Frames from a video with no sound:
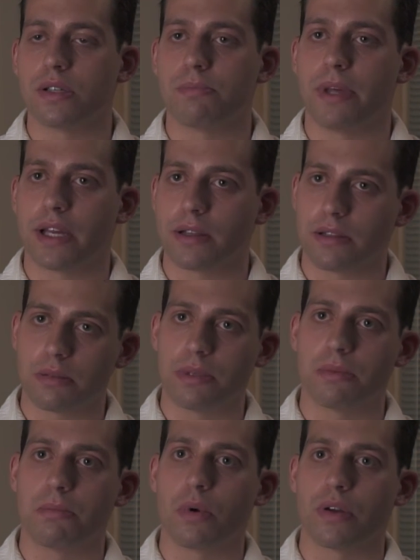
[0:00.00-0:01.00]
you can make a little
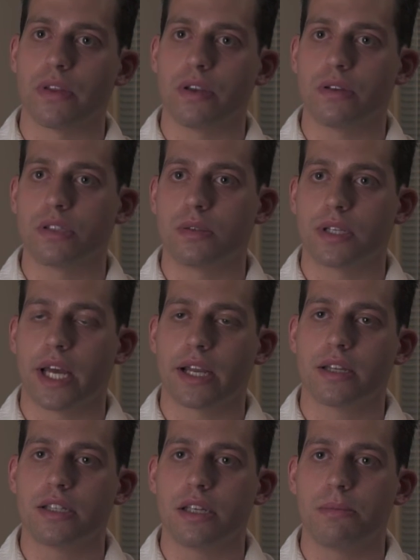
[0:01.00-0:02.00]
bit more than you do in
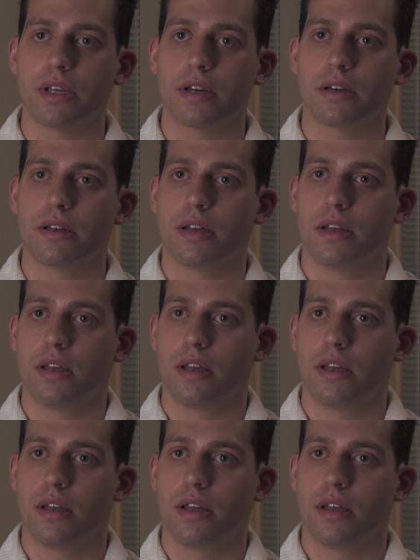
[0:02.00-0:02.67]
academia,